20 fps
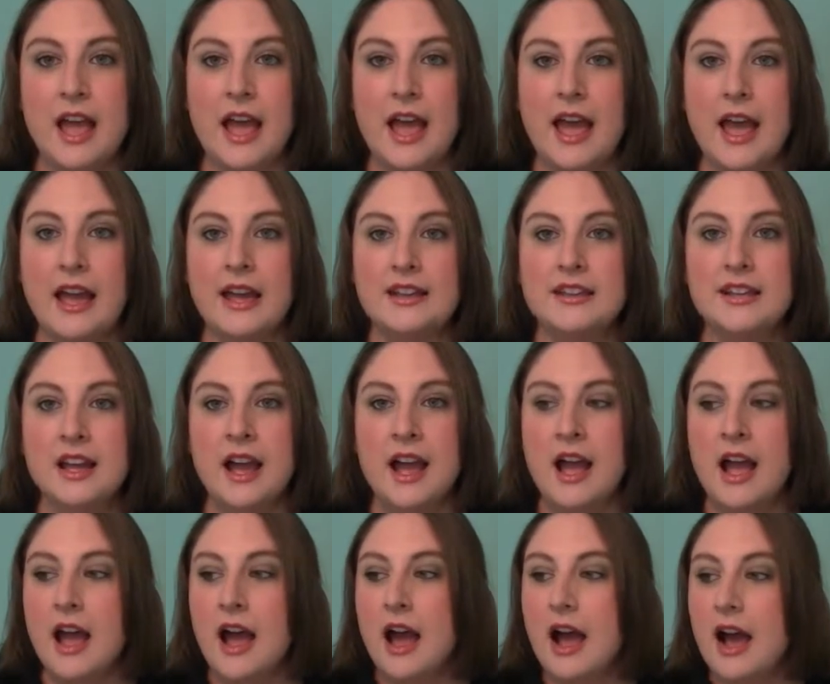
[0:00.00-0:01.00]
And
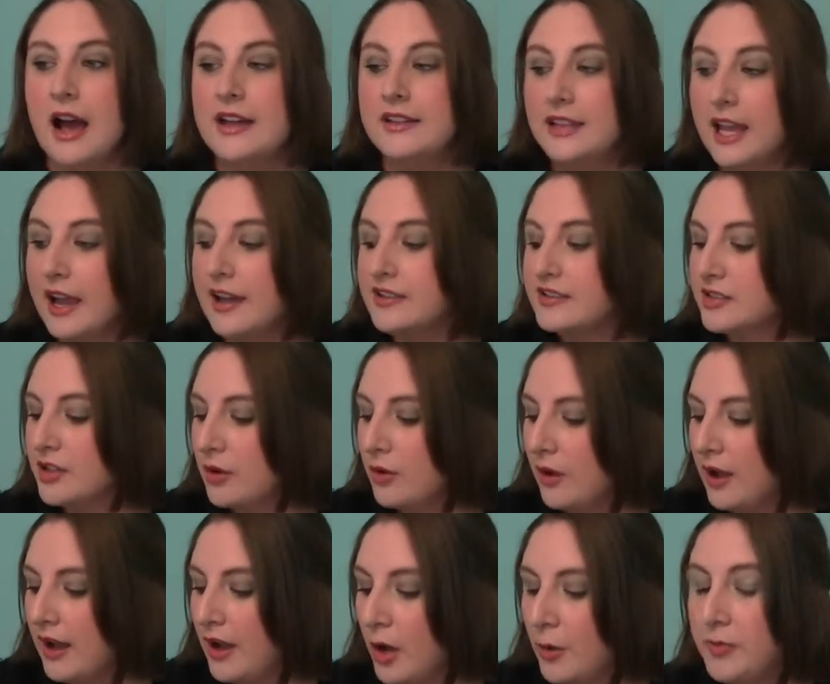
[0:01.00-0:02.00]
yeah, so
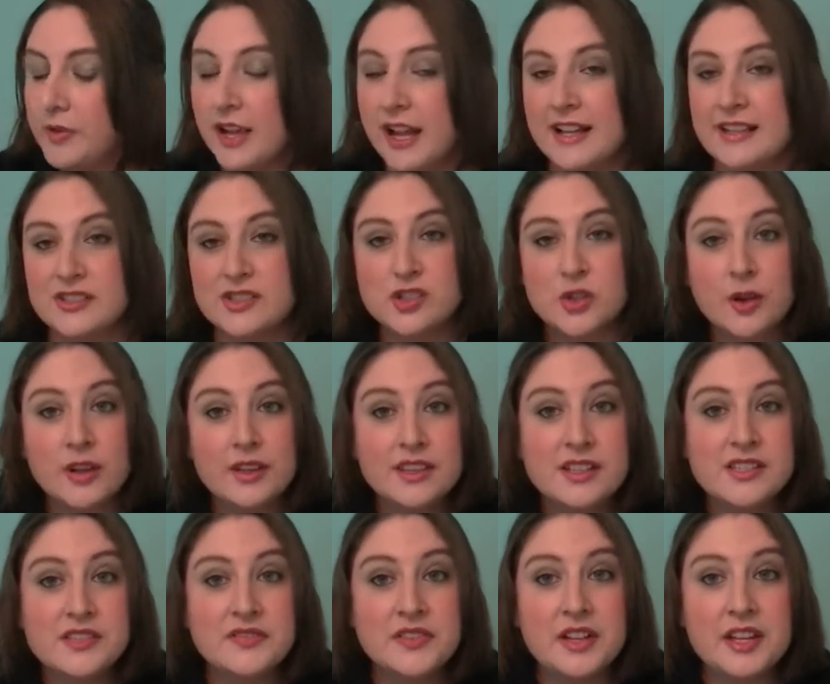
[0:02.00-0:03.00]
I hope you guys enjoyed
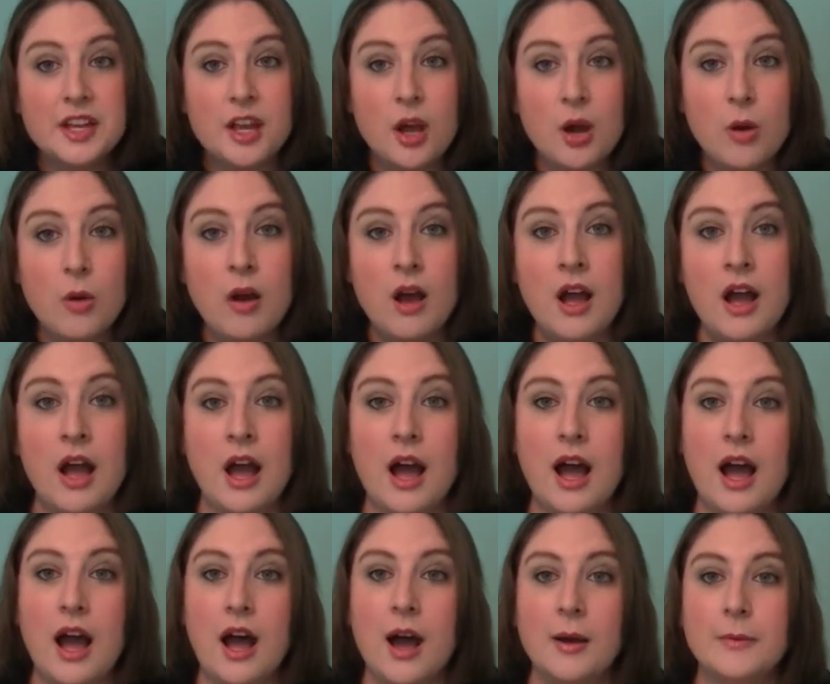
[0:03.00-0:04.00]
this video.
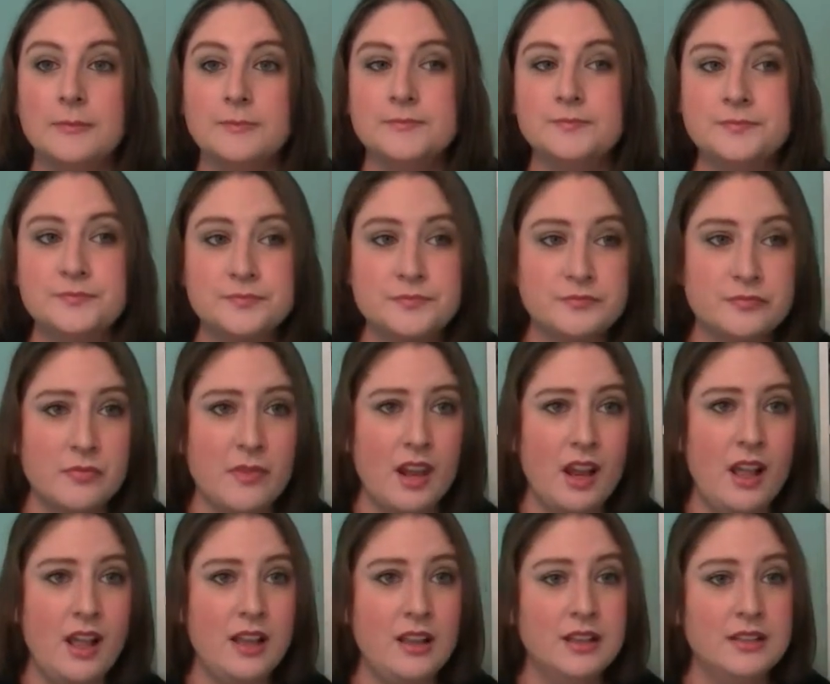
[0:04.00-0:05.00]
Um,
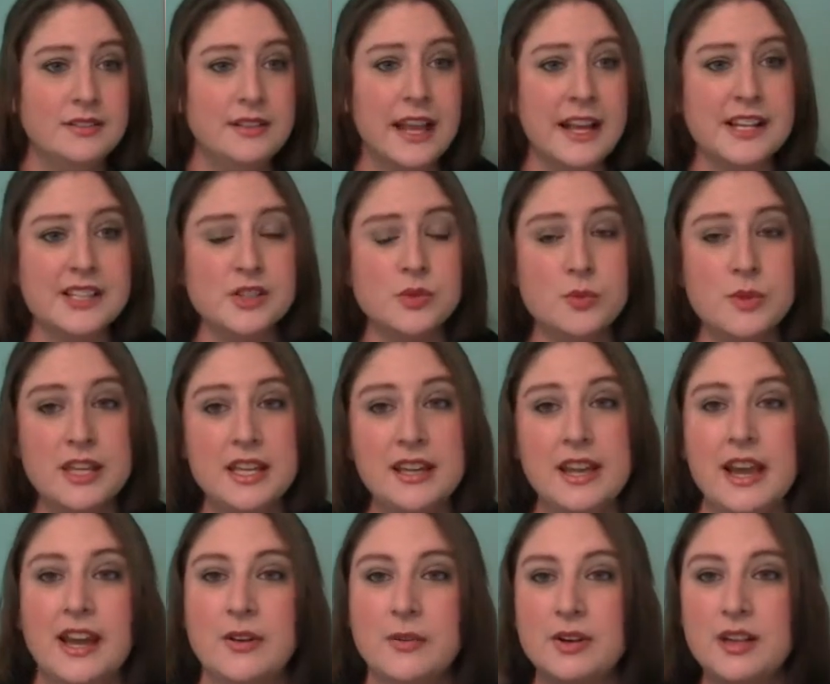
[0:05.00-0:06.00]
next week.
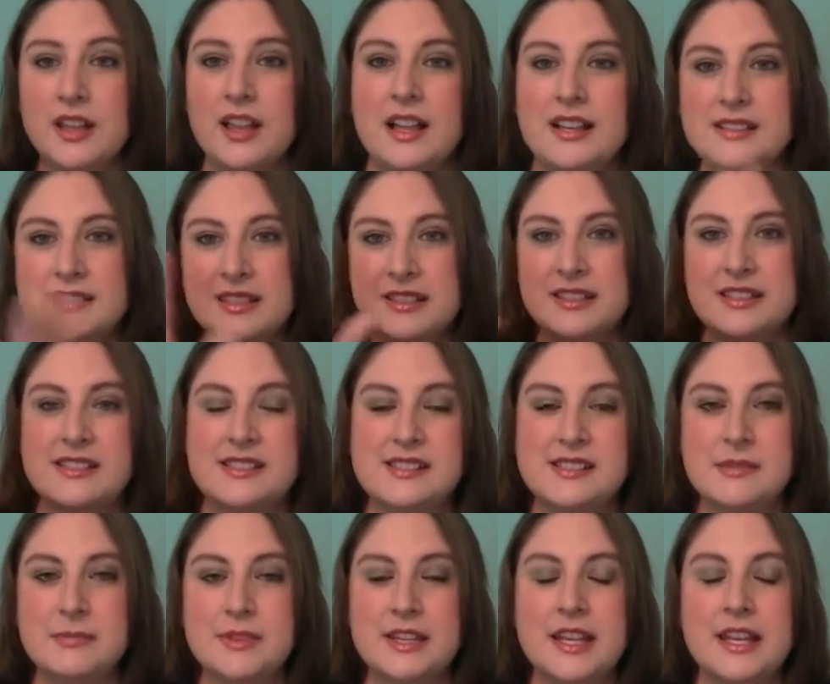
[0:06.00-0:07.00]
I realized that this is
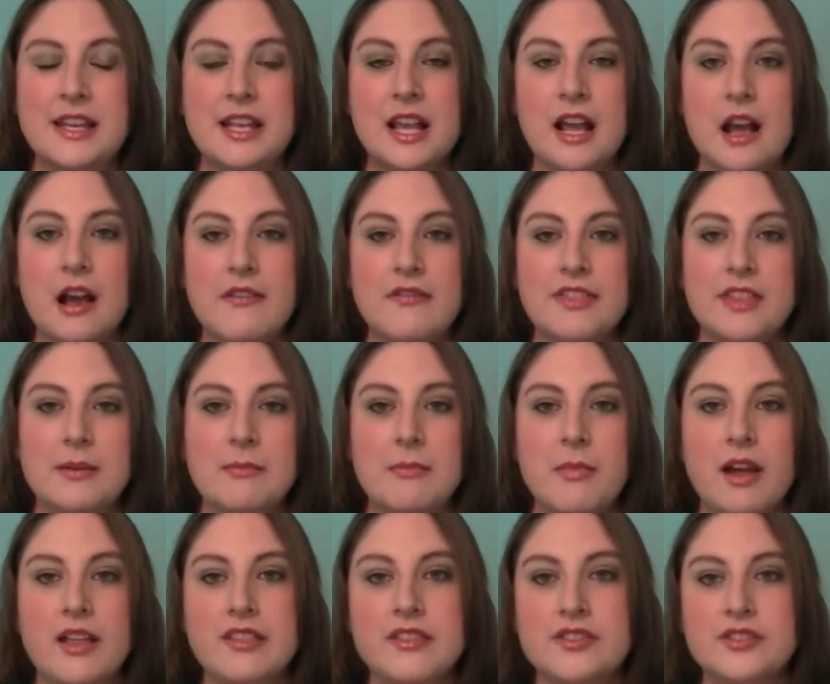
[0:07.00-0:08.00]
the beginning of the
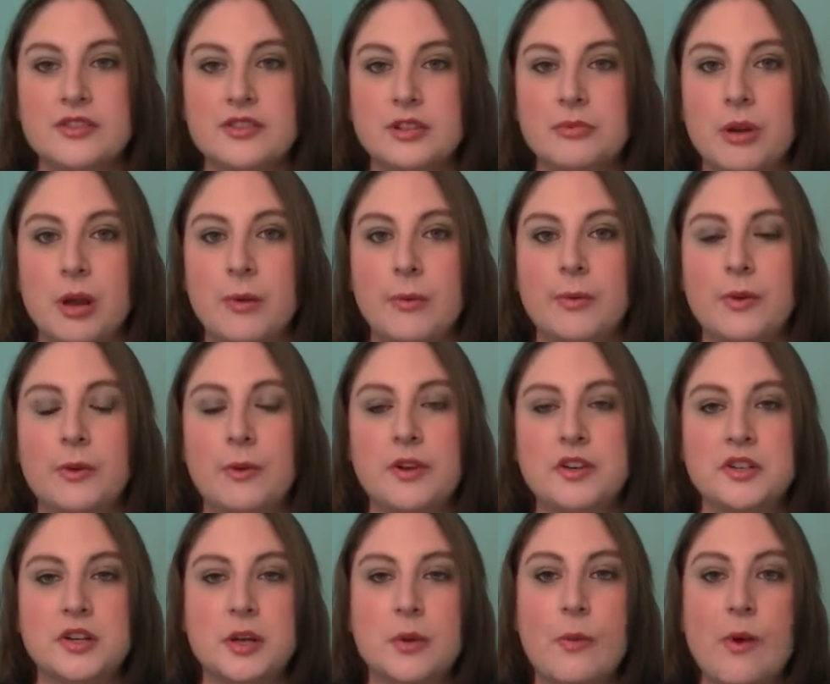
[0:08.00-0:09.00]
month, so you're probably
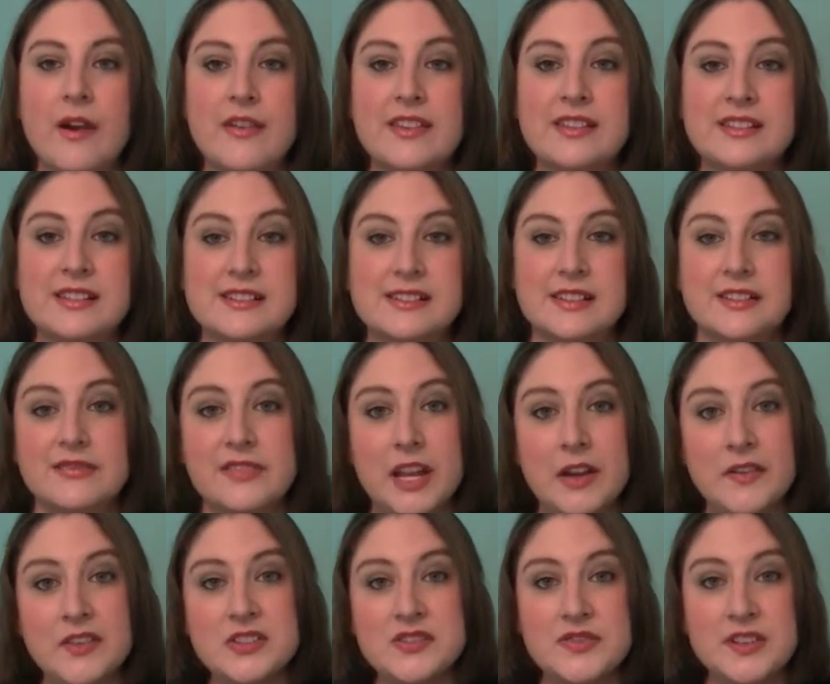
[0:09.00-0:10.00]
wondering why this isn't a
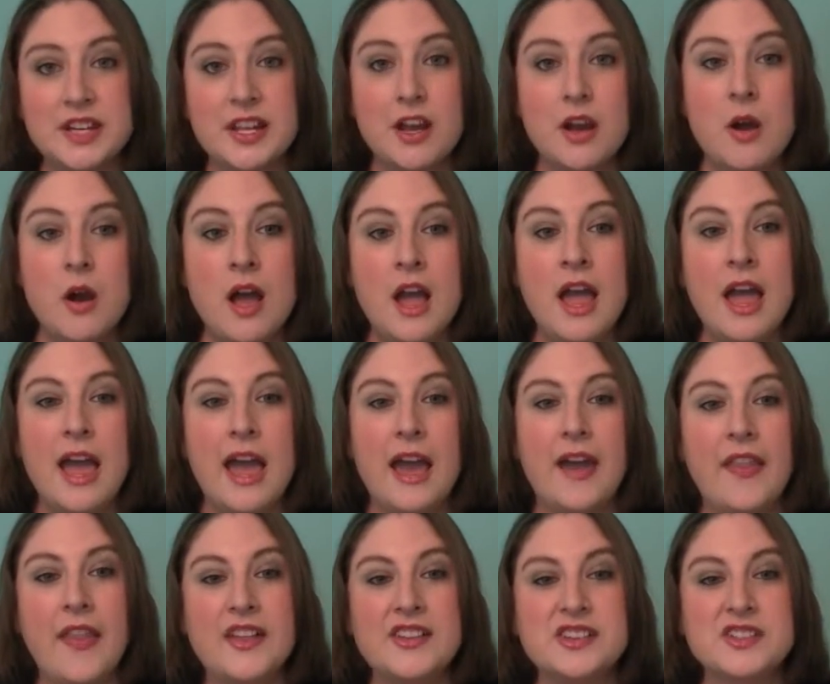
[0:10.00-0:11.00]
favorites video,
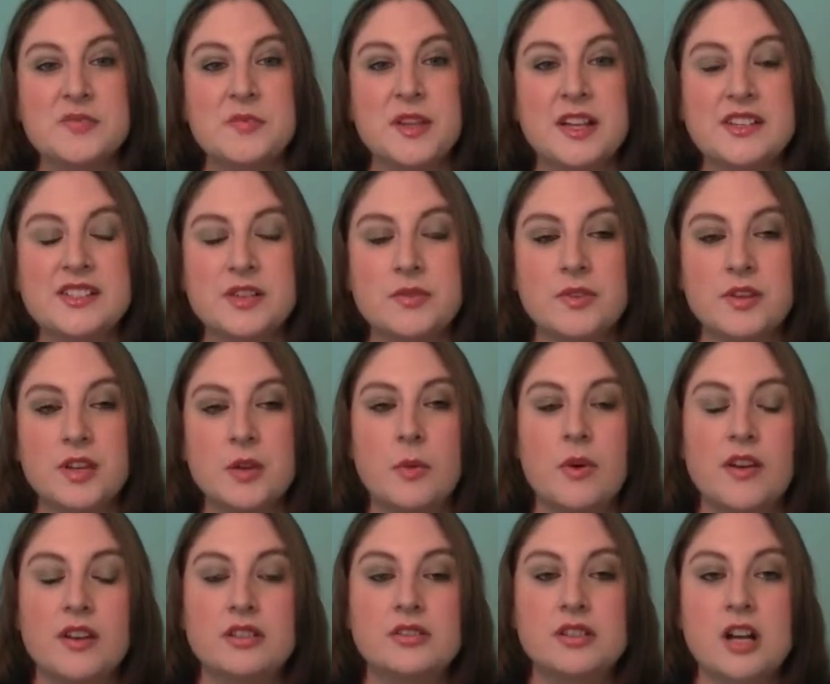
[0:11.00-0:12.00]
and that's just because I really
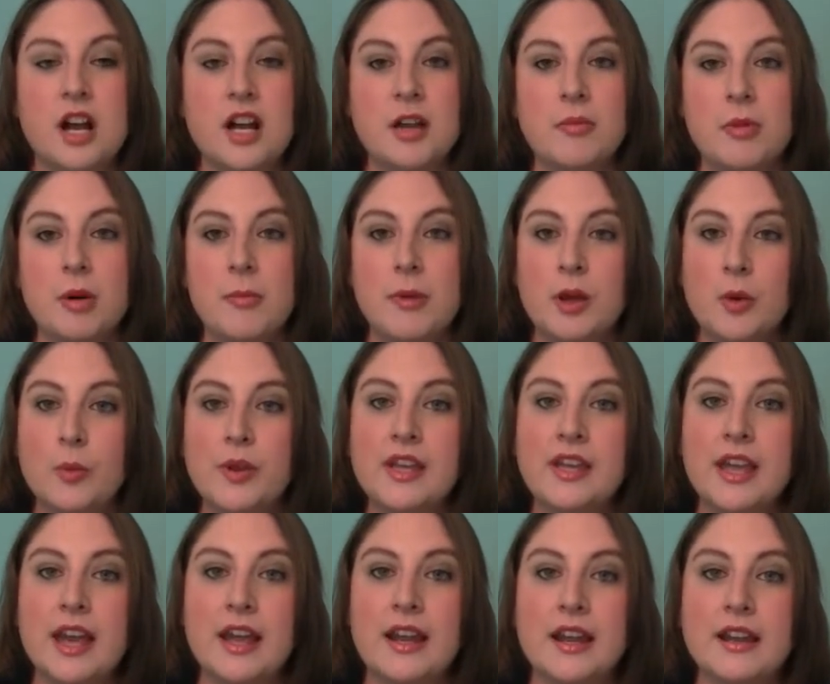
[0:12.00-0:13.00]
wanted to talk about my
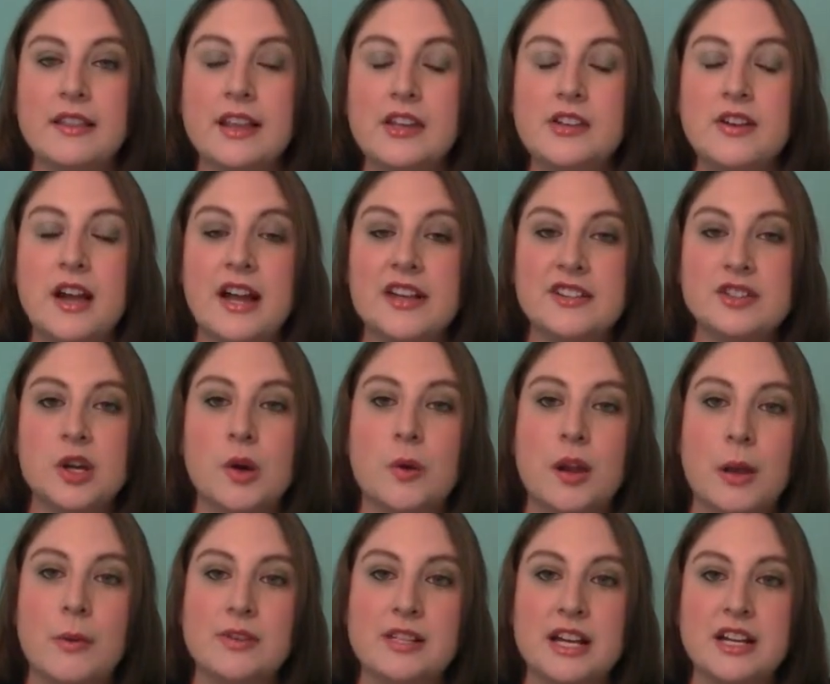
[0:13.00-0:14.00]
weekend and let you guys know
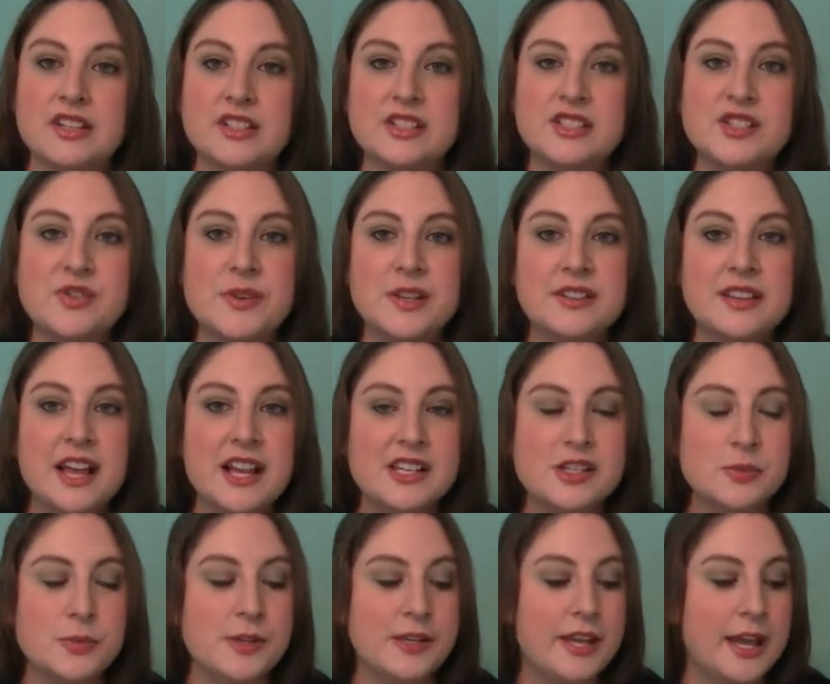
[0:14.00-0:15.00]
what I was actually doing
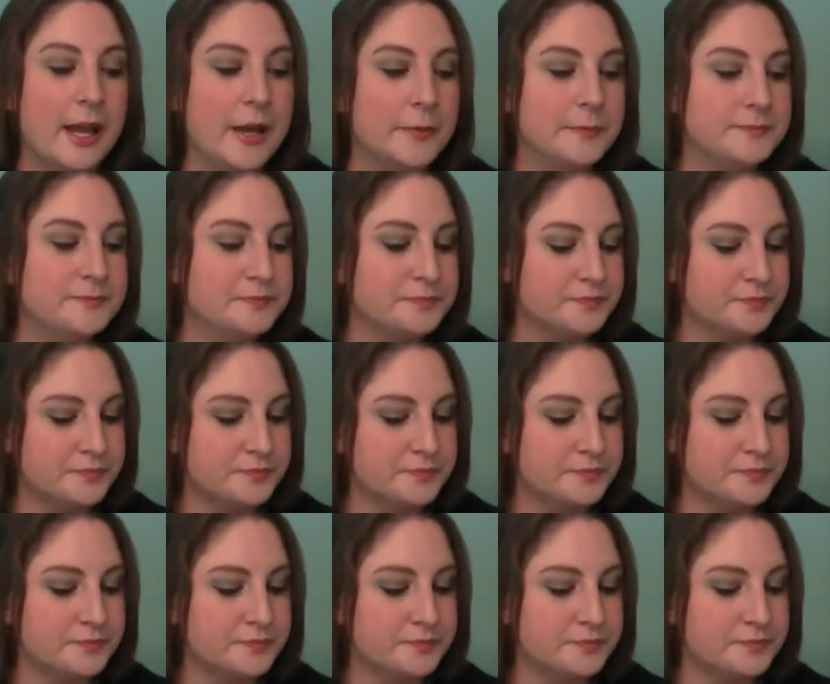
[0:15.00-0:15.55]
last weekend.